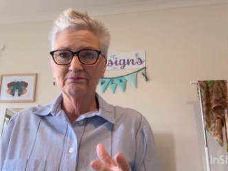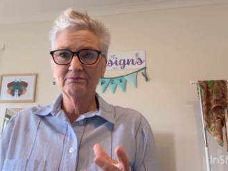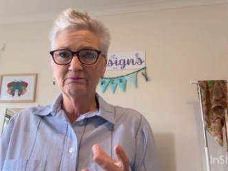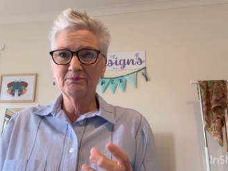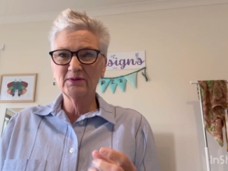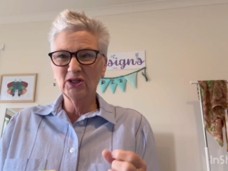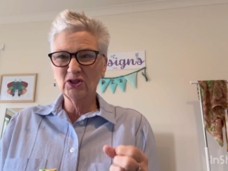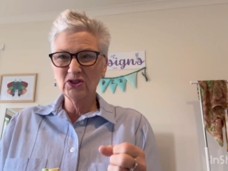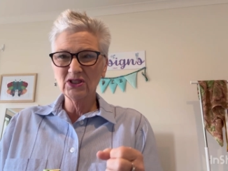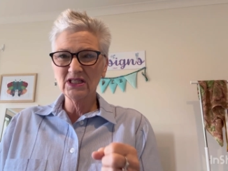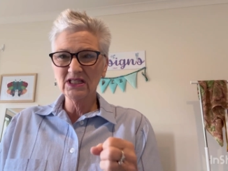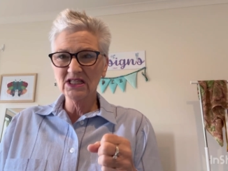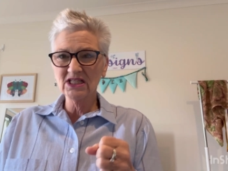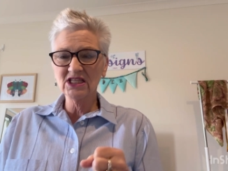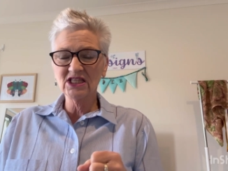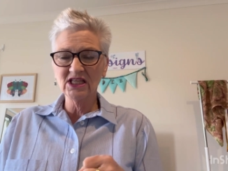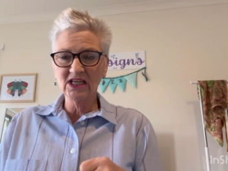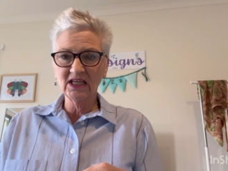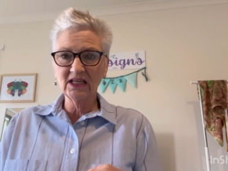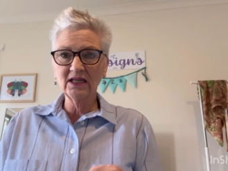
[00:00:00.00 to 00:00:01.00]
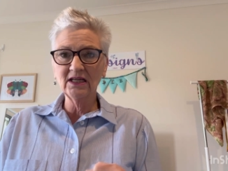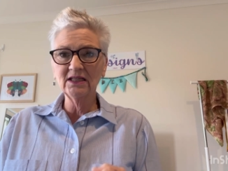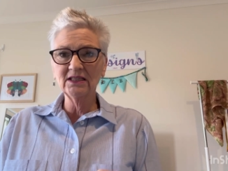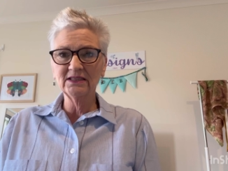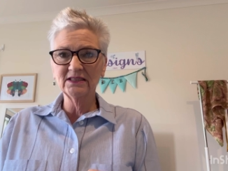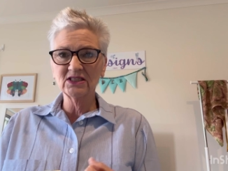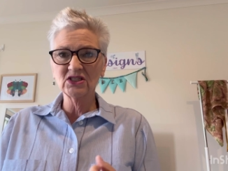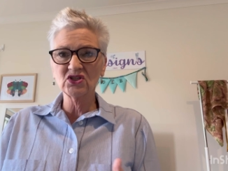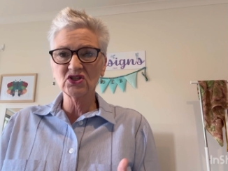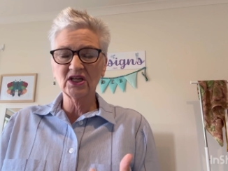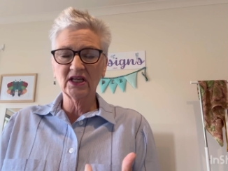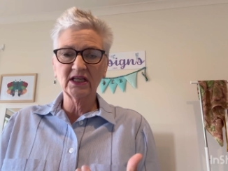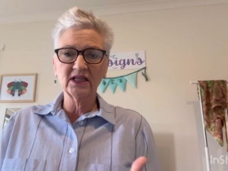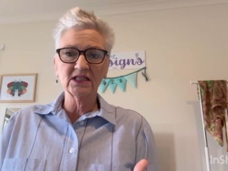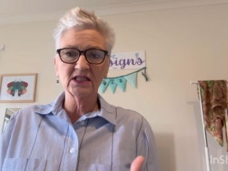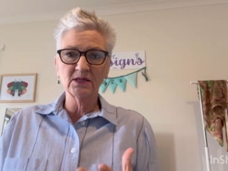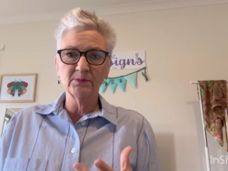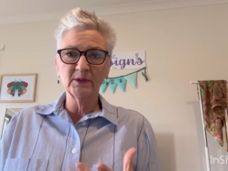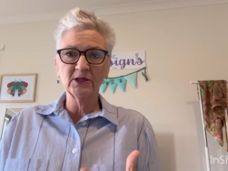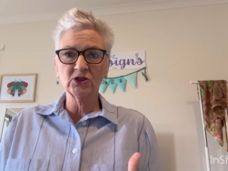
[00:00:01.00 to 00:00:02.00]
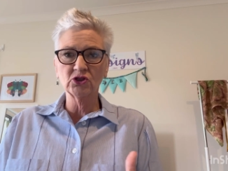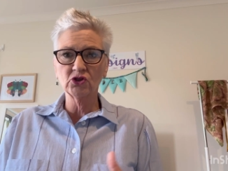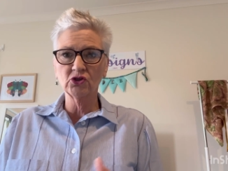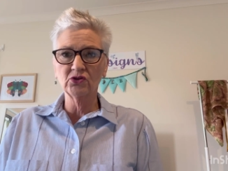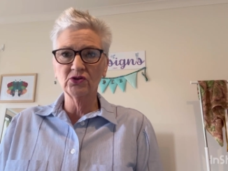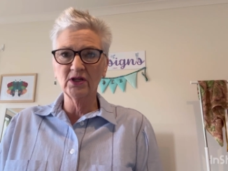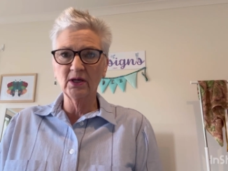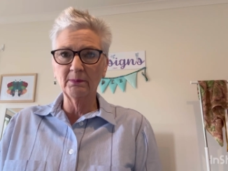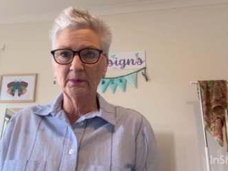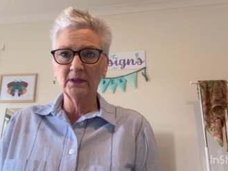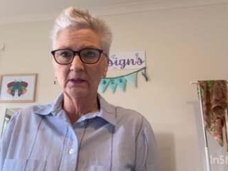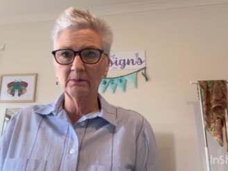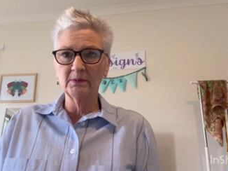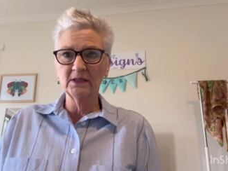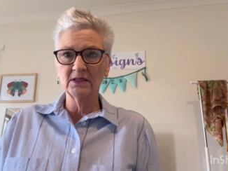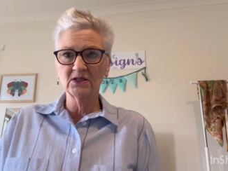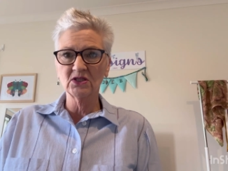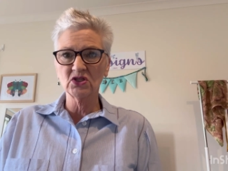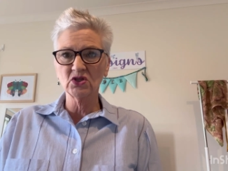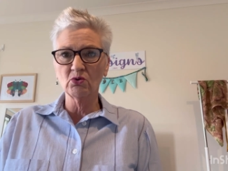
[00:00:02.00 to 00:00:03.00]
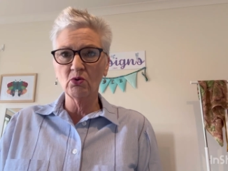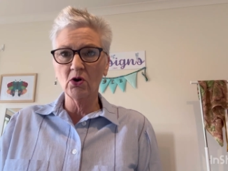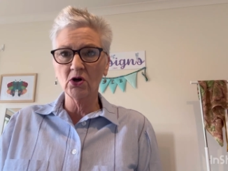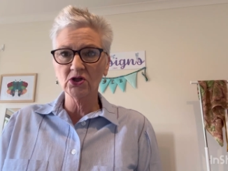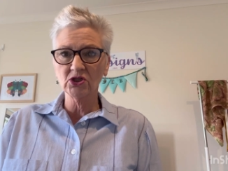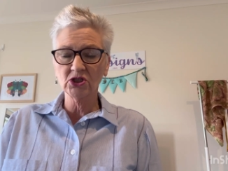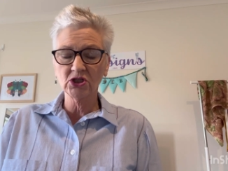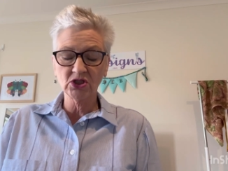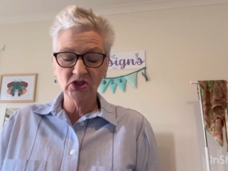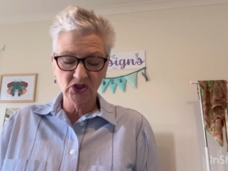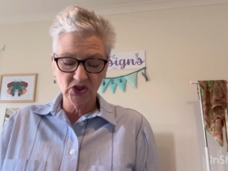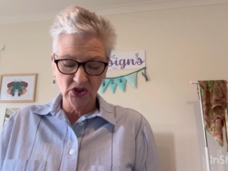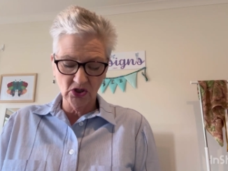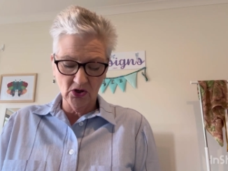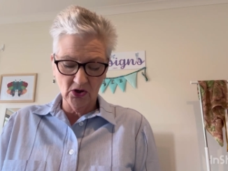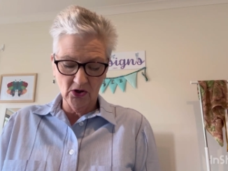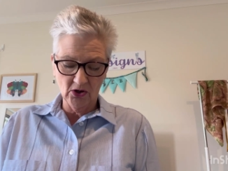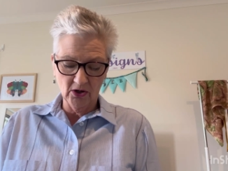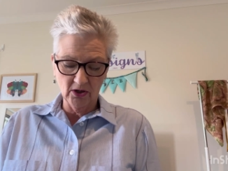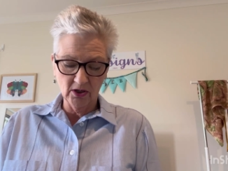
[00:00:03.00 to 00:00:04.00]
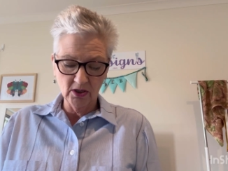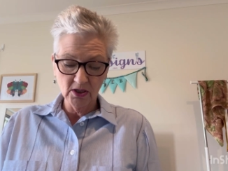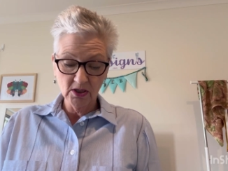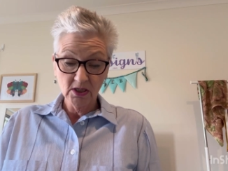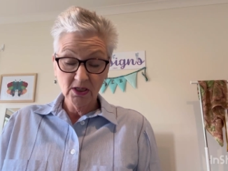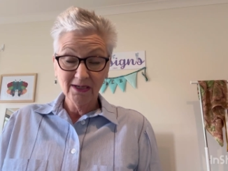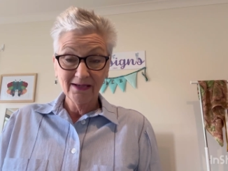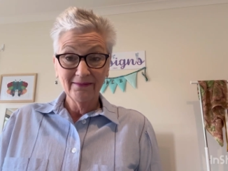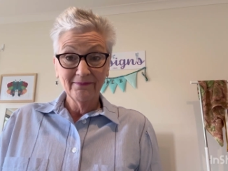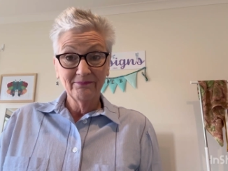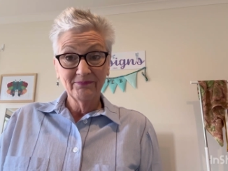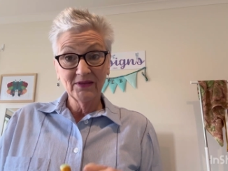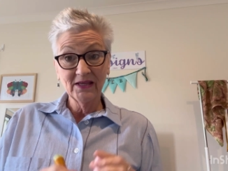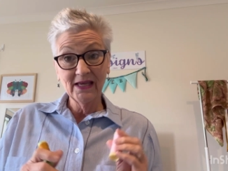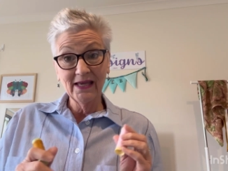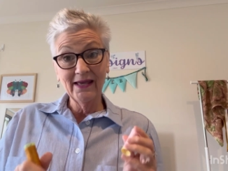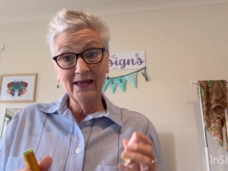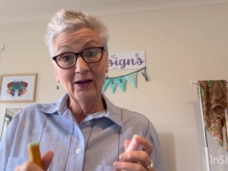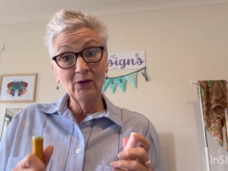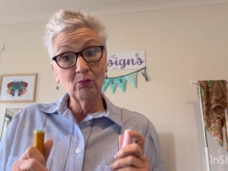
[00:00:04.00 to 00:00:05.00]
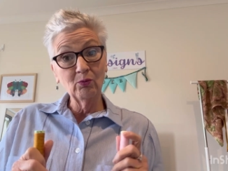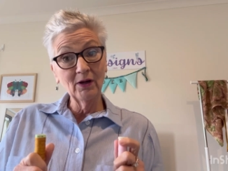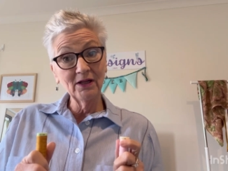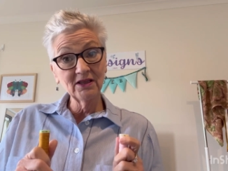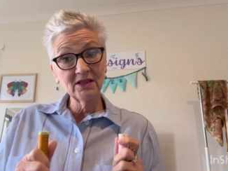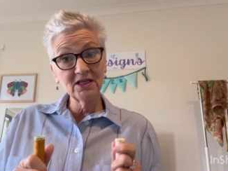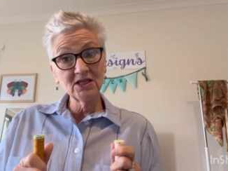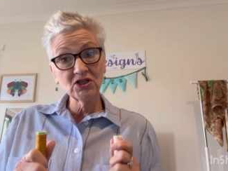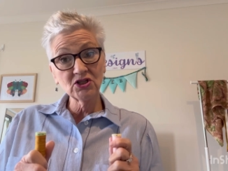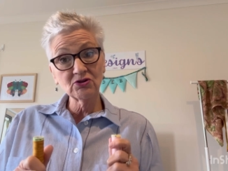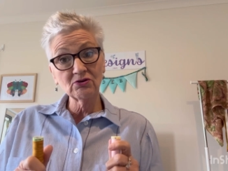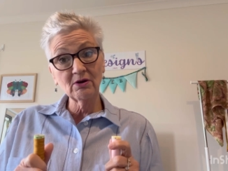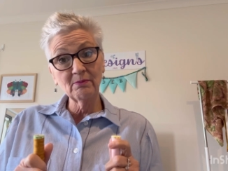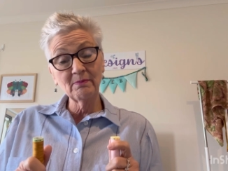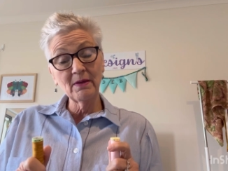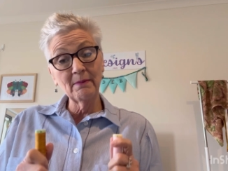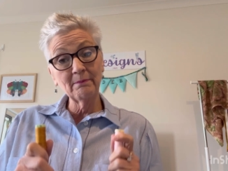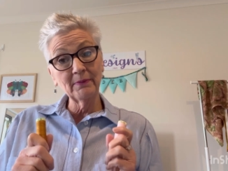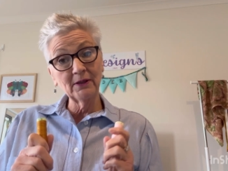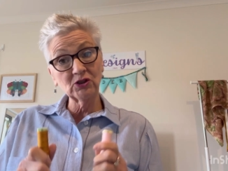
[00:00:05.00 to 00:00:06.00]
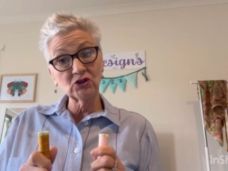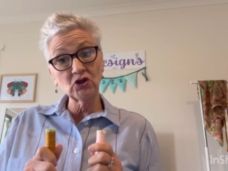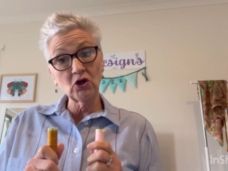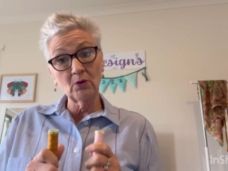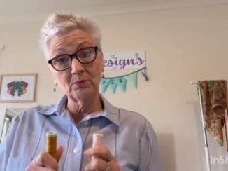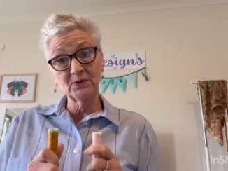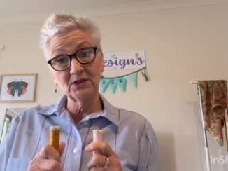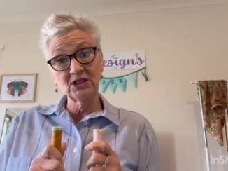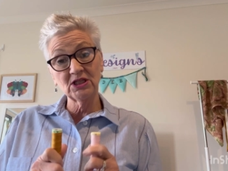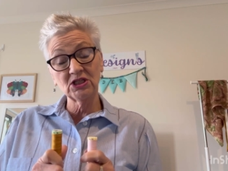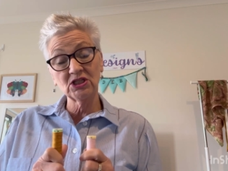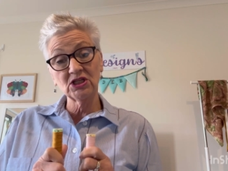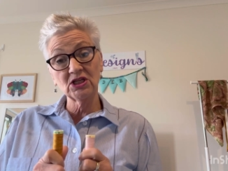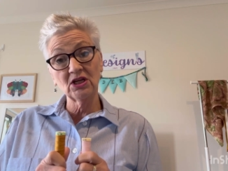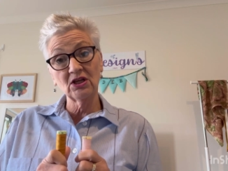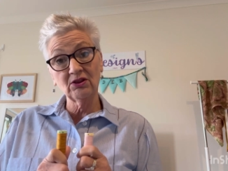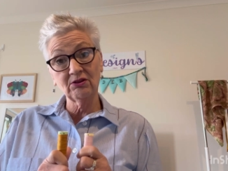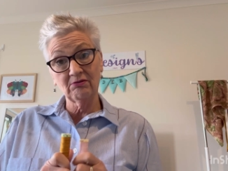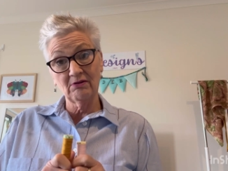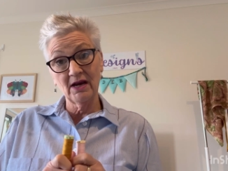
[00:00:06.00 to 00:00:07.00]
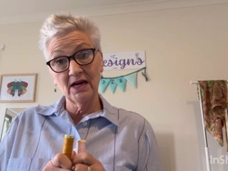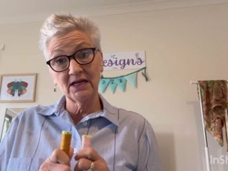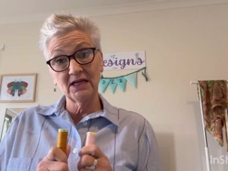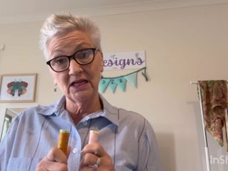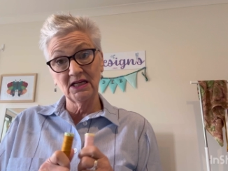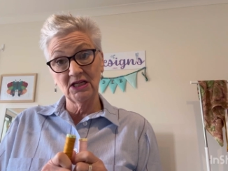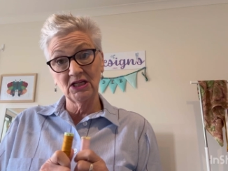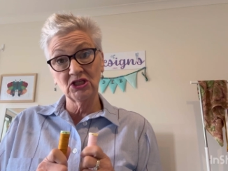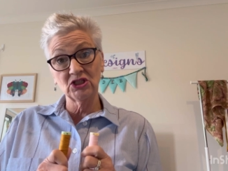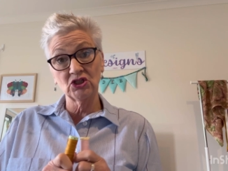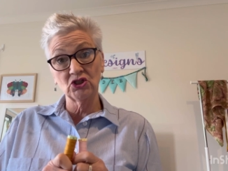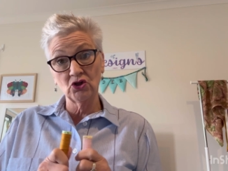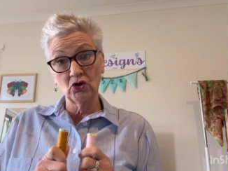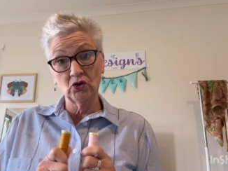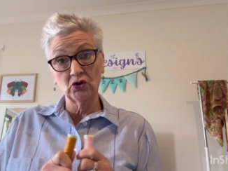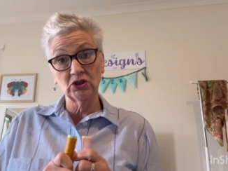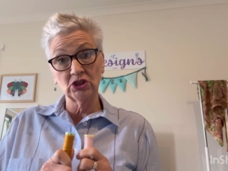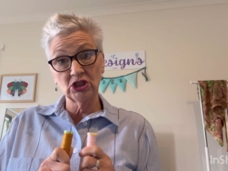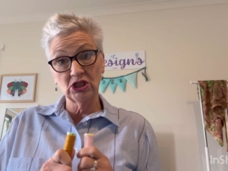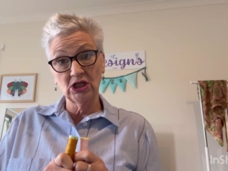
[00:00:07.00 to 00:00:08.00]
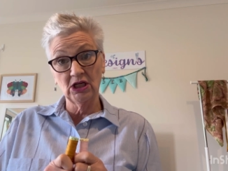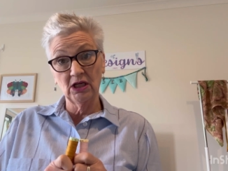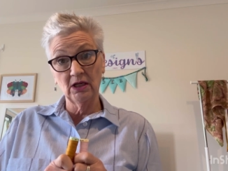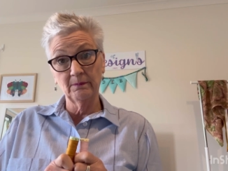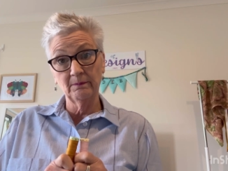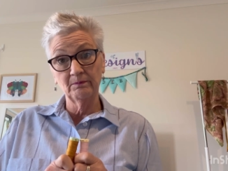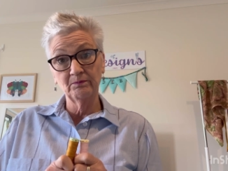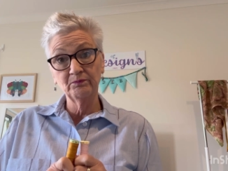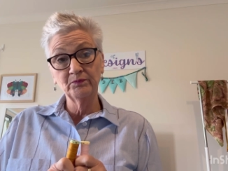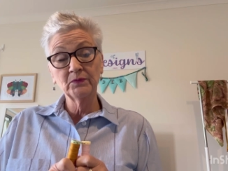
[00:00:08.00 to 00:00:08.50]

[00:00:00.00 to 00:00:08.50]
because it's thicker, it sort of gets a bit chewed up and a bit squashed. So yeah, one thing to remember, top stitching thread is not cheap.